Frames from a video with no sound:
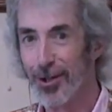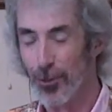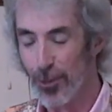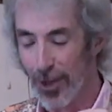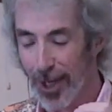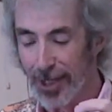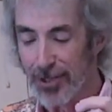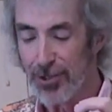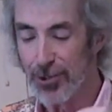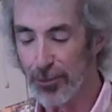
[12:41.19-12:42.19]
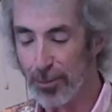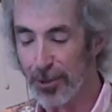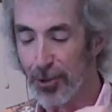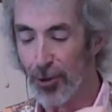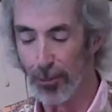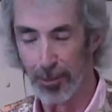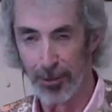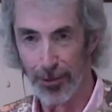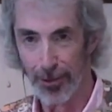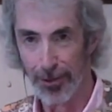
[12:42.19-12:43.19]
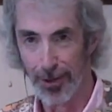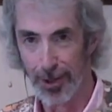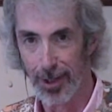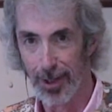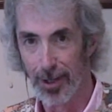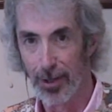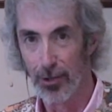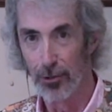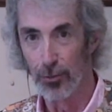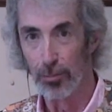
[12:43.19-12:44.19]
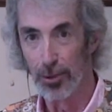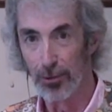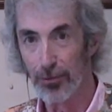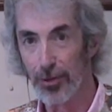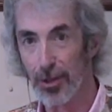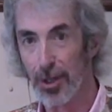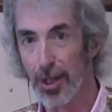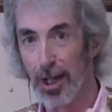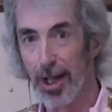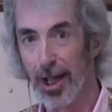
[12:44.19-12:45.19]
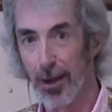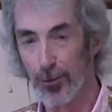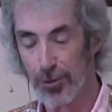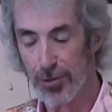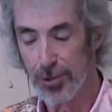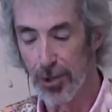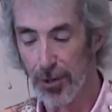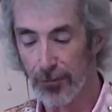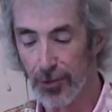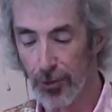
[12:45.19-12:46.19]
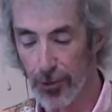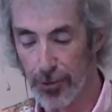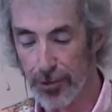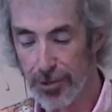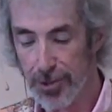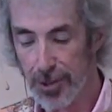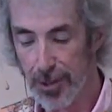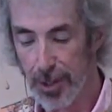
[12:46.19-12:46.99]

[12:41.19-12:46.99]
you are like a stupid carpenter who built a house of cards.